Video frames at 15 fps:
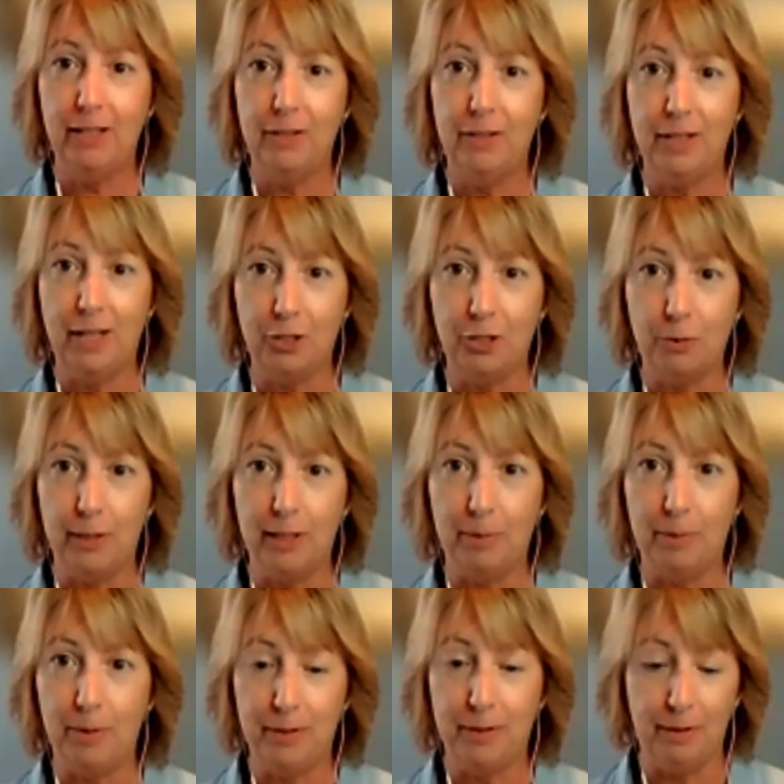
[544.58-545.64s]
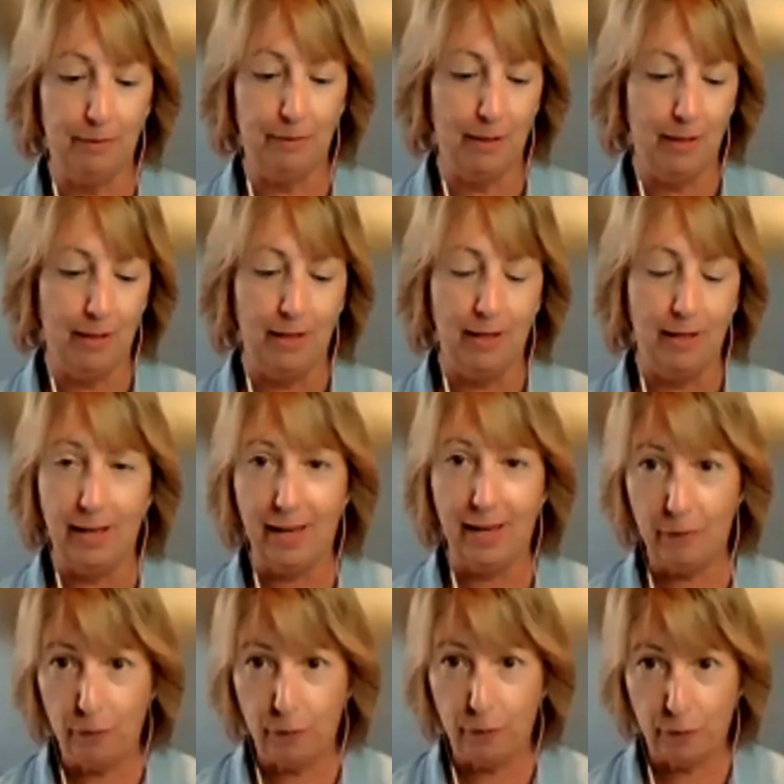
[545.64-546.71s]
sexually abusive. I
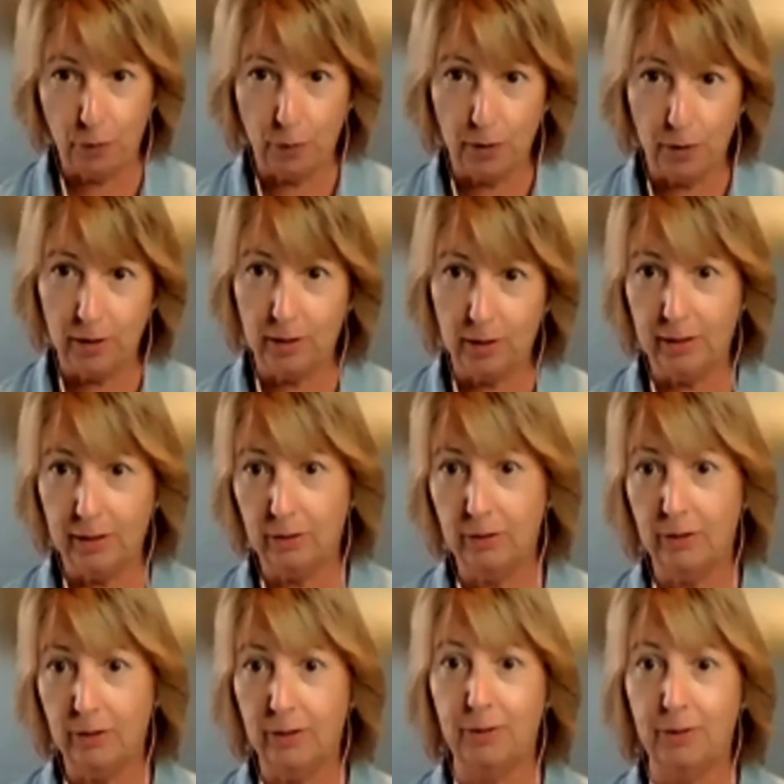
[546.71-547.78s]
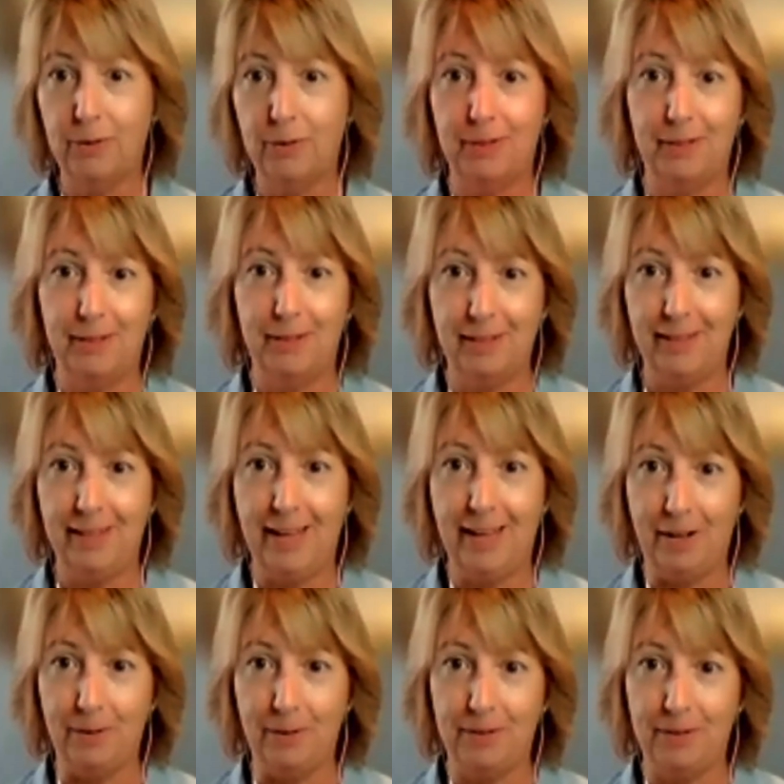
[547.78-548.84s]
had 4 little girls in the
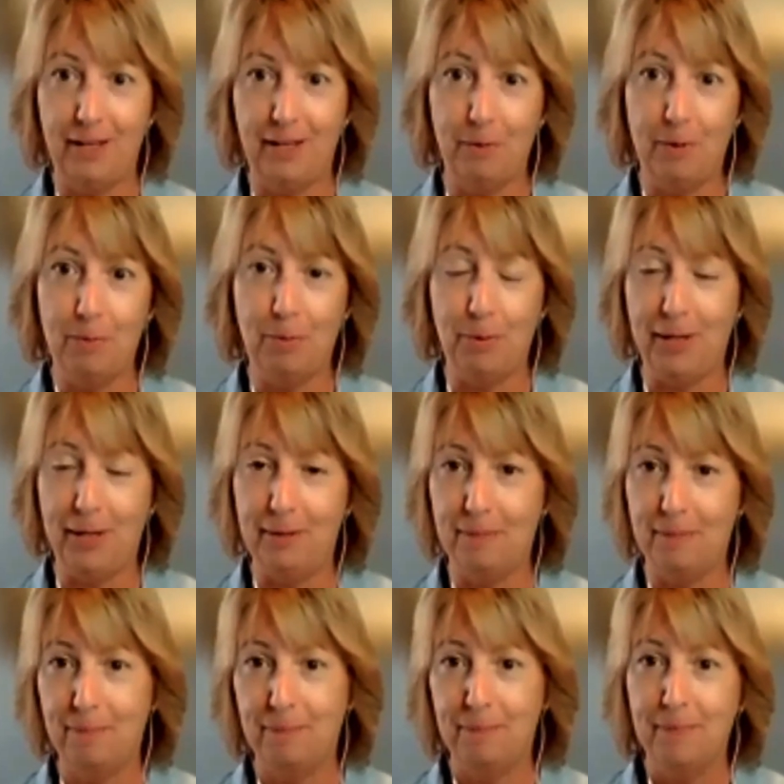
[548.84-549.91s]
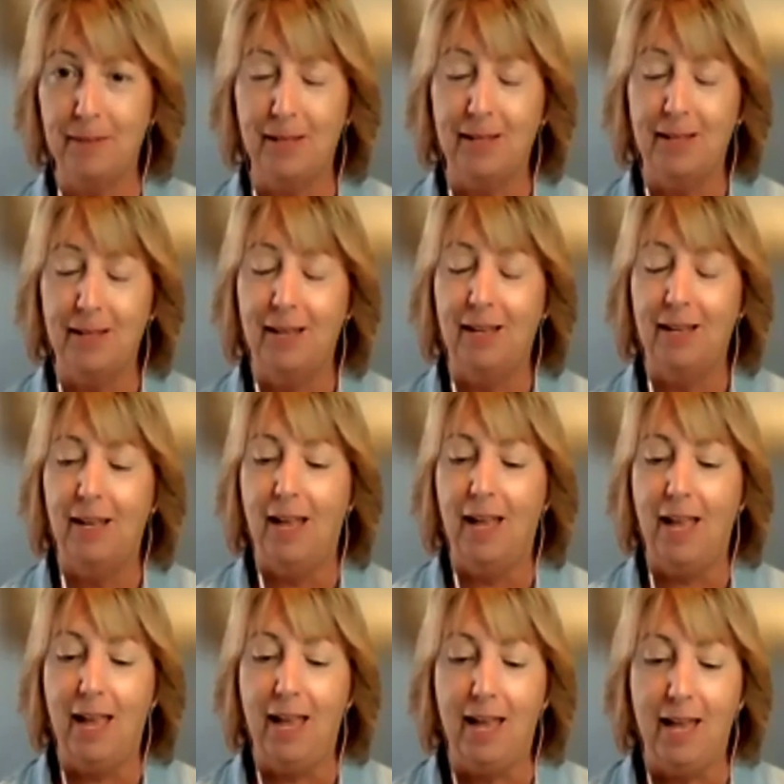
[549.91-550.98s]
house at one point.
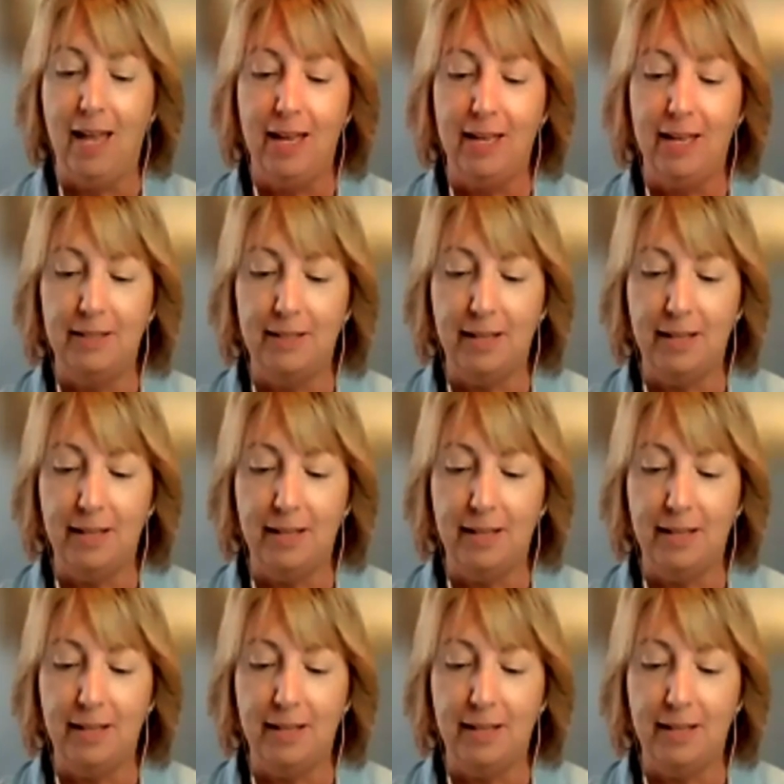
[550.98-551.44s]
And